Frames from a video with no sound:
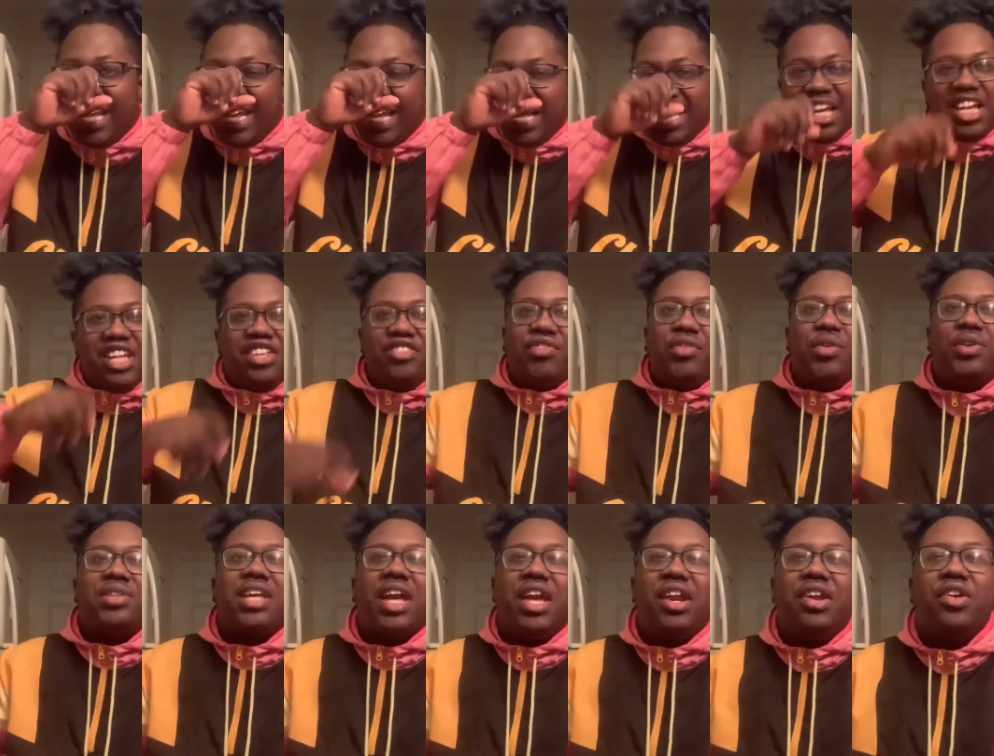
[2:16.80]
His voice
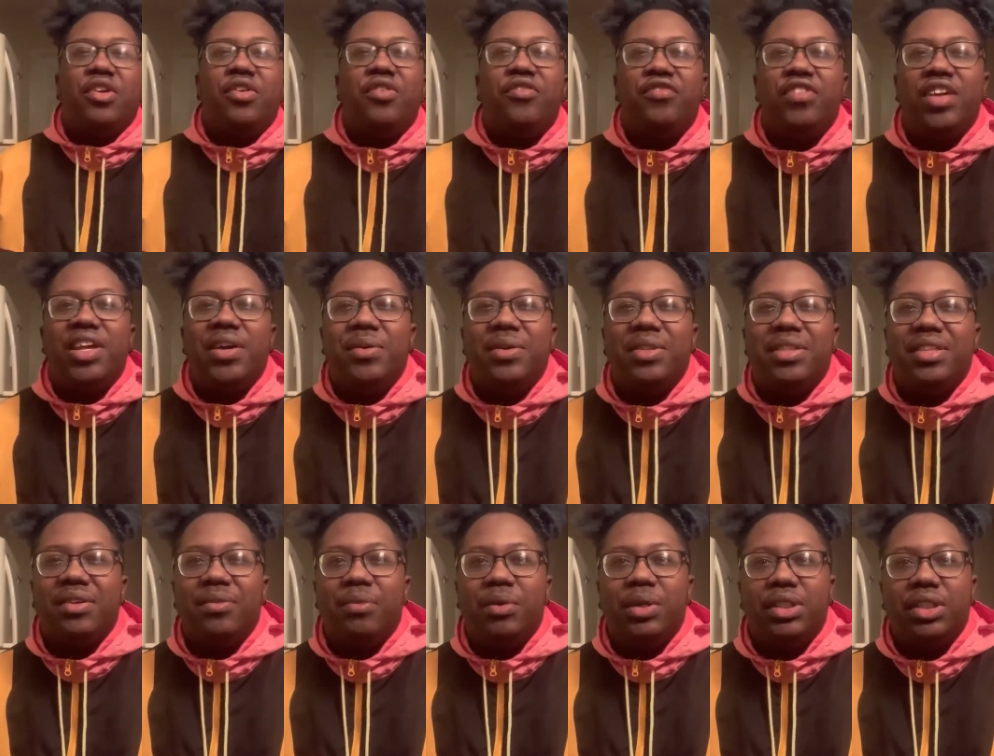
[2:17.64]
kind of don't fit with
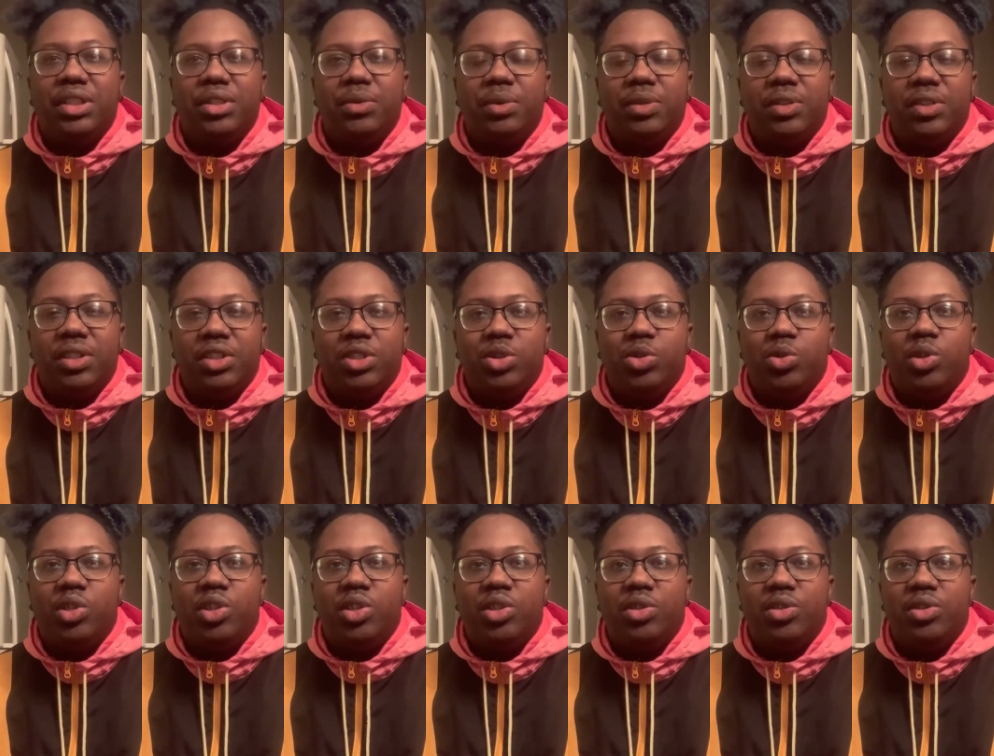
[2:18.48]
the
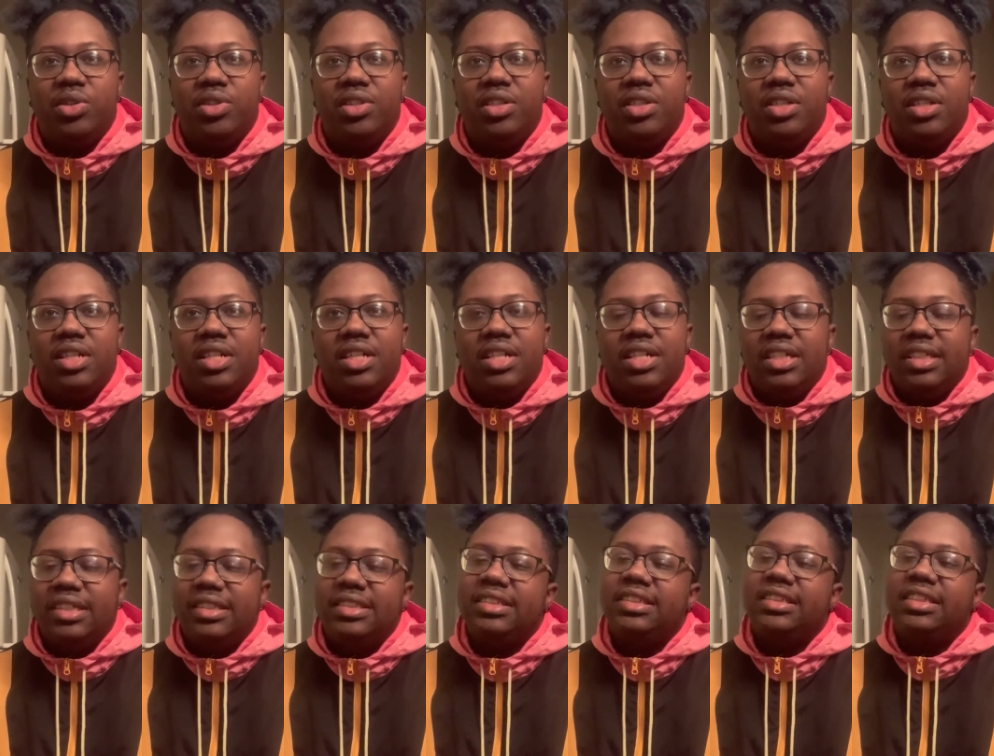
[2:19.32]
drill
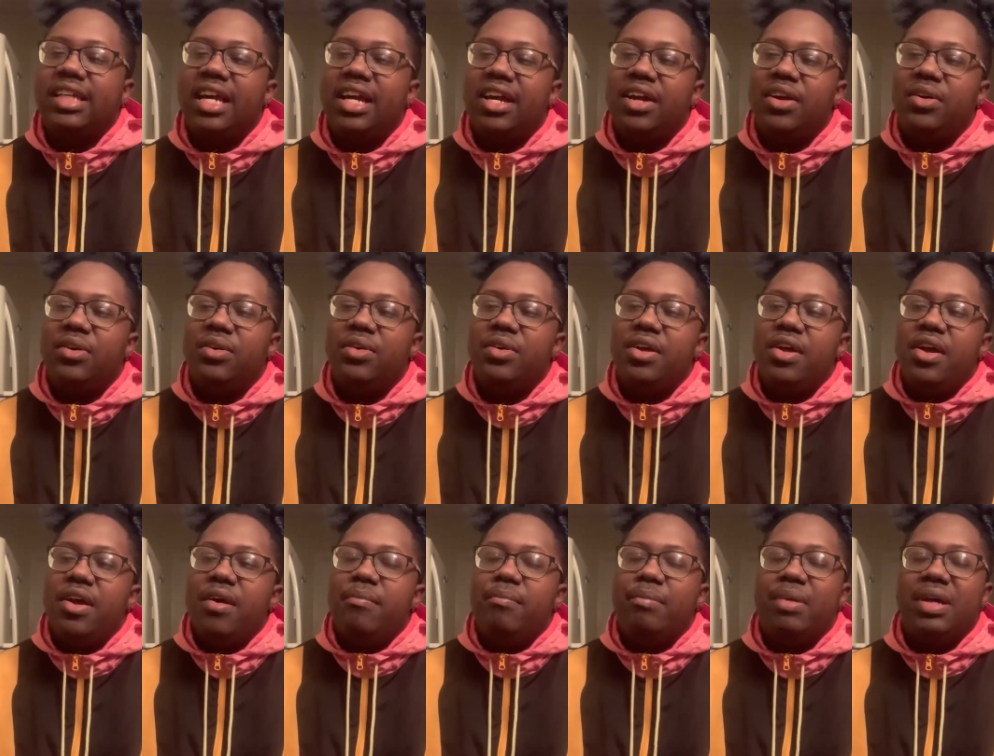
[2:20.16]
sound,
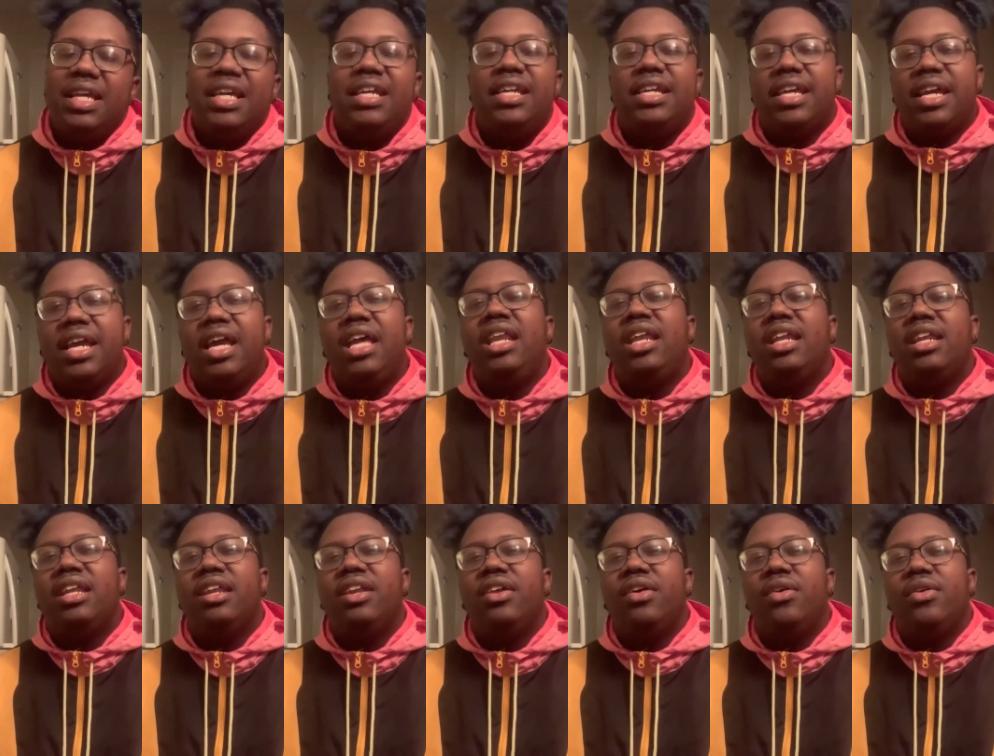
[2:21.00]
but he killing
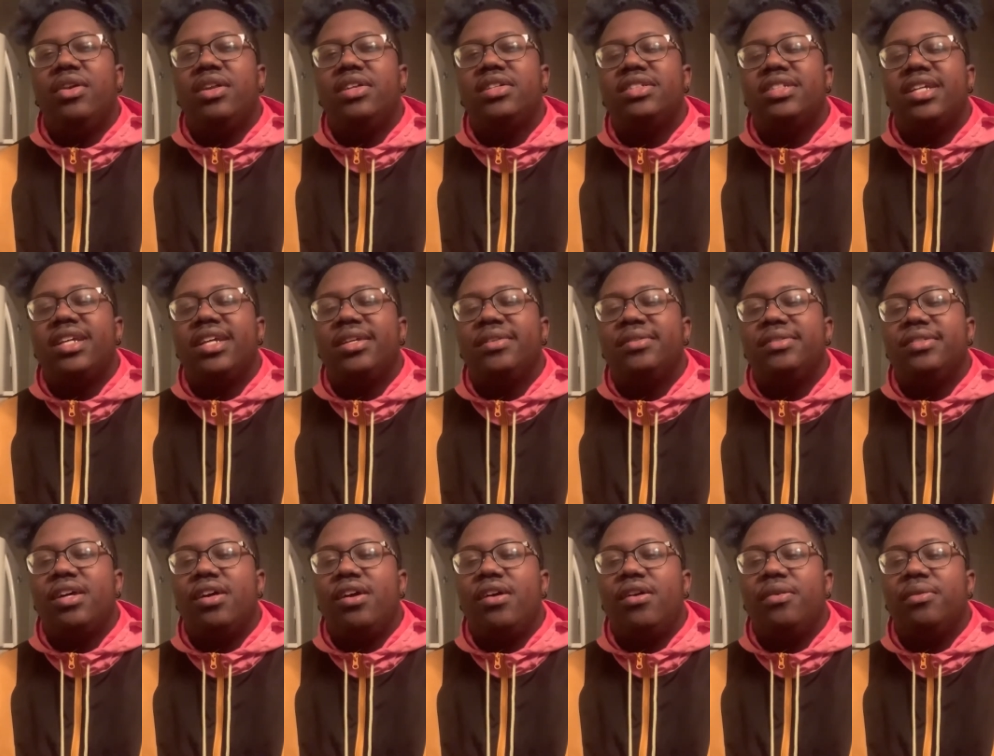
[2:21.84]
it though at the same
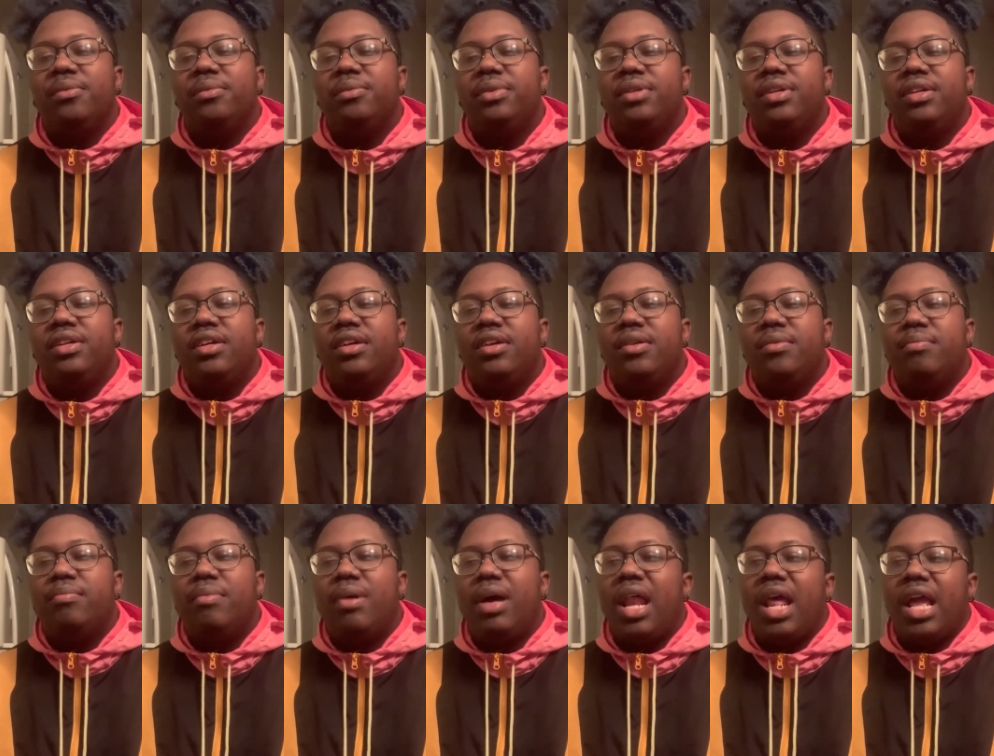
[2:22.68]
time.
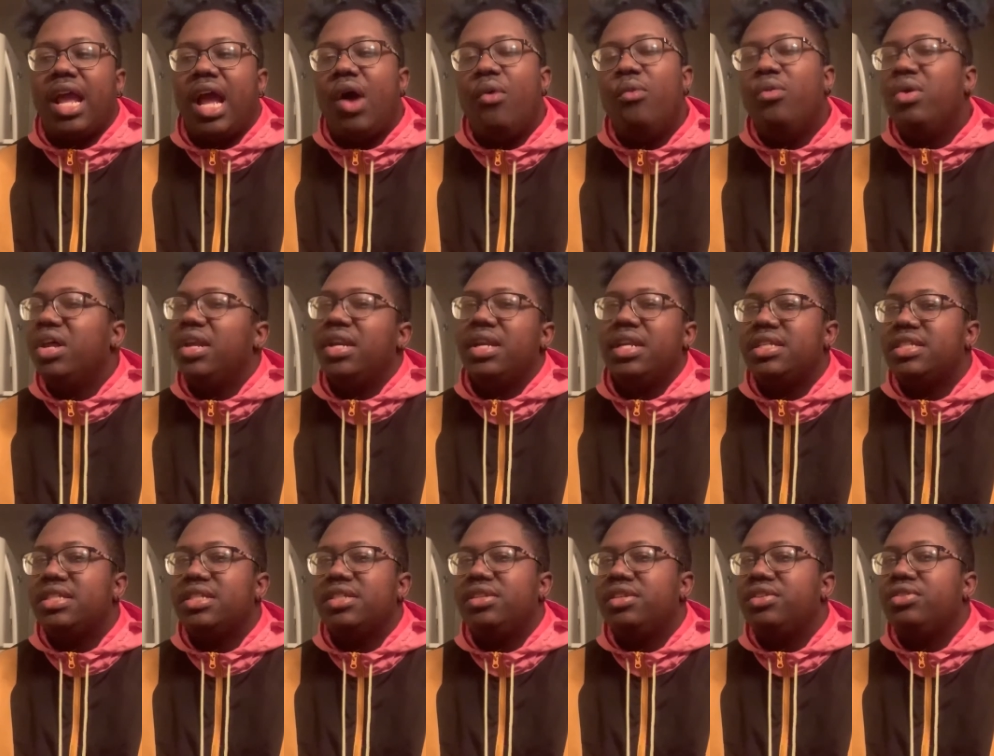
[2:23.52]
But like, I wouldn't
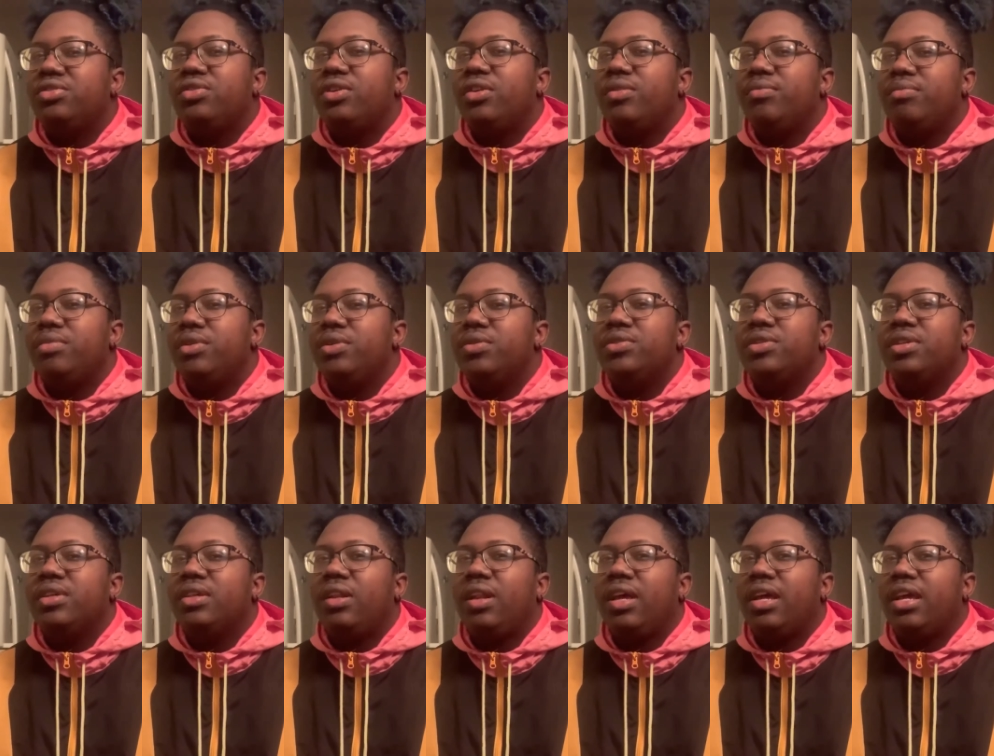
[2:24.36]
listen to Trump
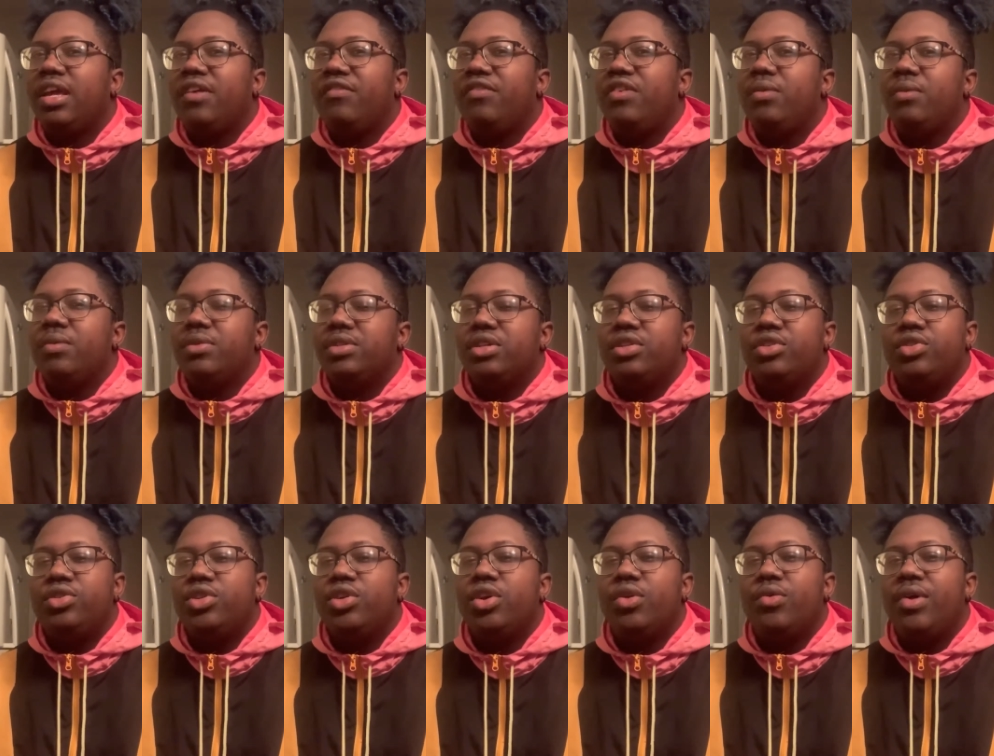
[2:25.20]
music like if he was a
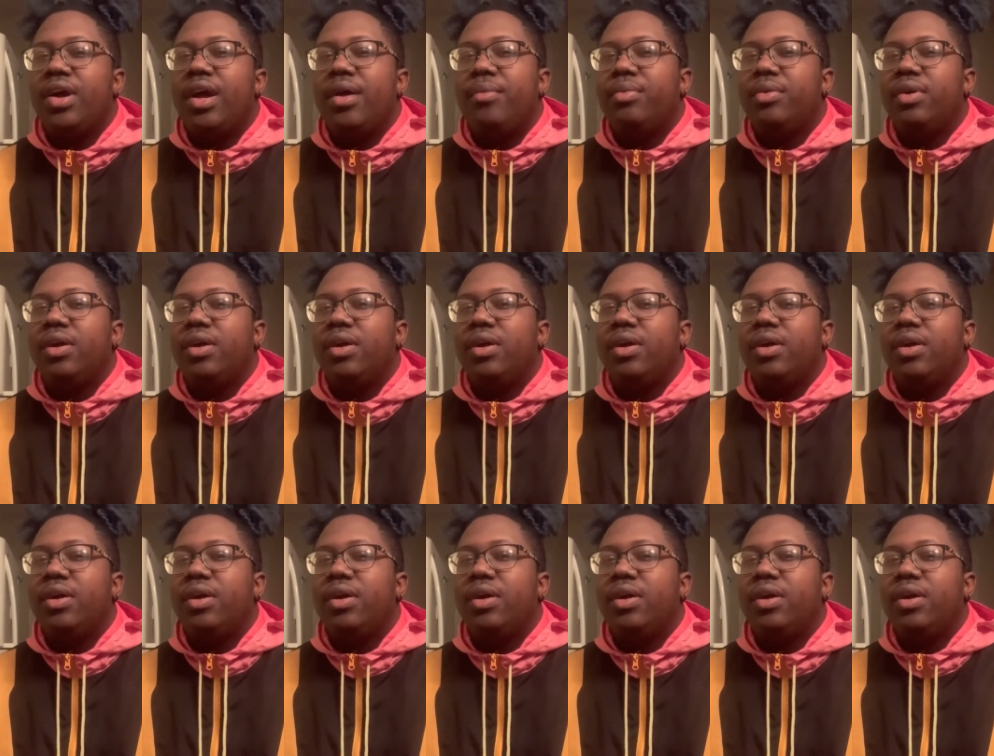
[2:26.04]
drill rapper.